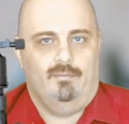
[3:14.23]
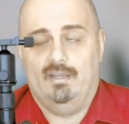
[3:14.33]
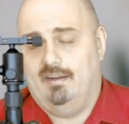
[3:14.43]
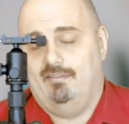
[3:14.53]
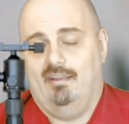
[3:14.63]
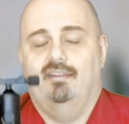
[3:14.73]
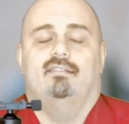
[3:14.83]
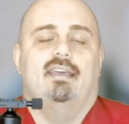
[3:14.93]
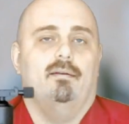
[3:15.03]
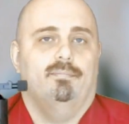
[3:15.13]
I'm not going to say the
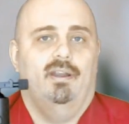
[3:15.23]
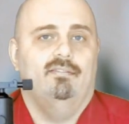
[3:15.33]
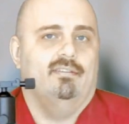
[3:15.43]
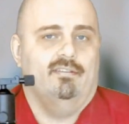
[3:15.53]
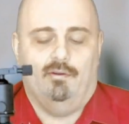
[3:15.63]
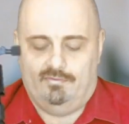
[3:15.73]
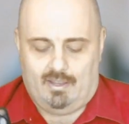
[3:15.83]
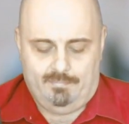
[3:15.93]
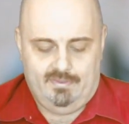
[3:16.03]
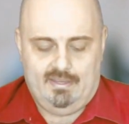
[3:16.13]
exact price because it goes
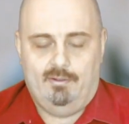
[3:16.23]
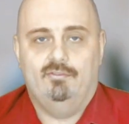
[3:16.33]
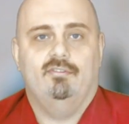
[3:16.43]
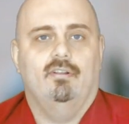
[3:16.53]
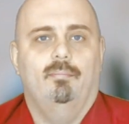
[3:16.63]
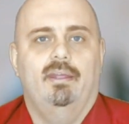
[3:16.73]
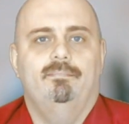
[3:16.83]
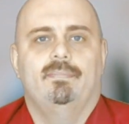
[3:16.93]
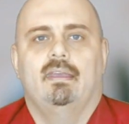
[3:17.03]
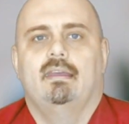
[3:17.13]
up and down just a little
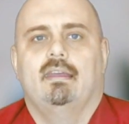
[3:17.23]
bit.